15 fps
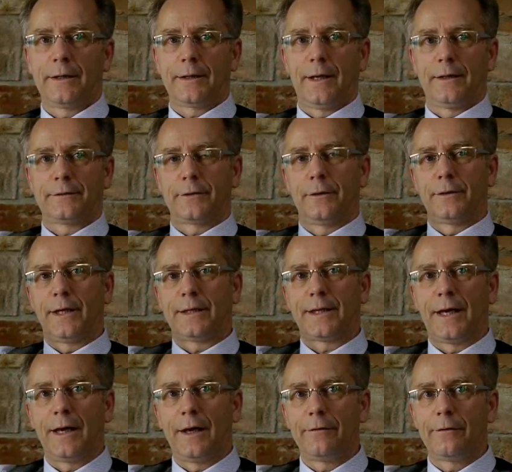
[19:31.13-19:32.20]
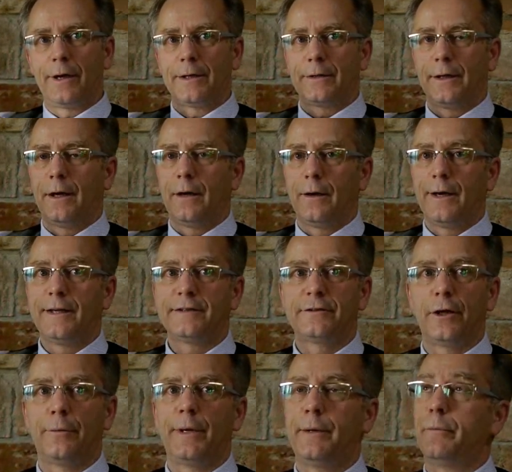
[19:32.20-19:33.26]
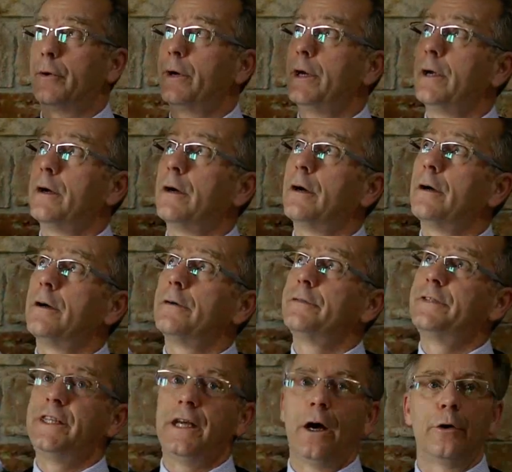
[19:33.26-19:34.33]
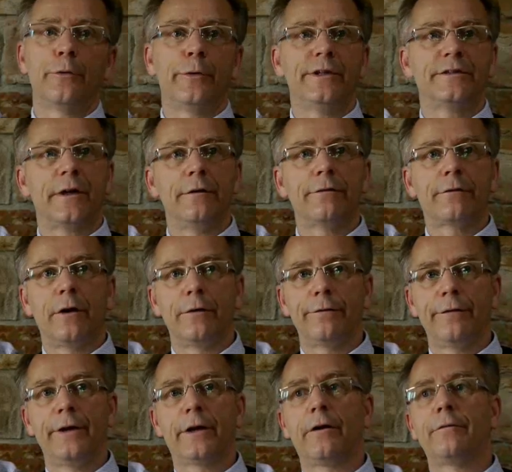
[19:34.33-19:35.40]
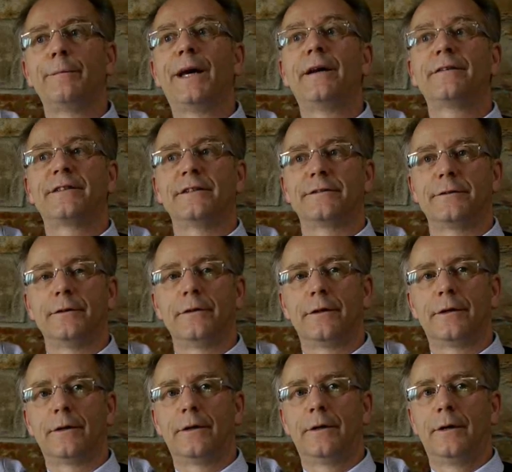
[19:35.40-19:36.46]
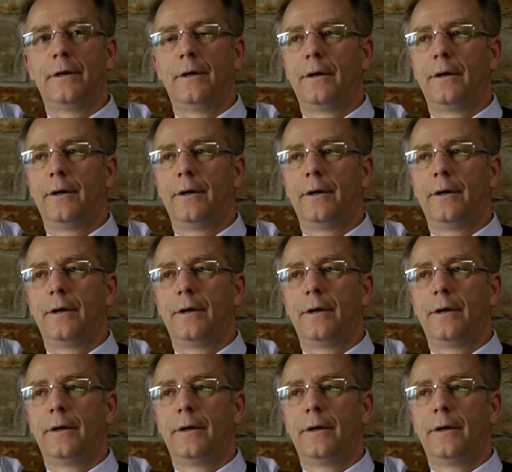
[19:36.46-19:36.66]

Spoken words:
that cancer that I have right now is the memory of the unresolved conflict of my ancestor.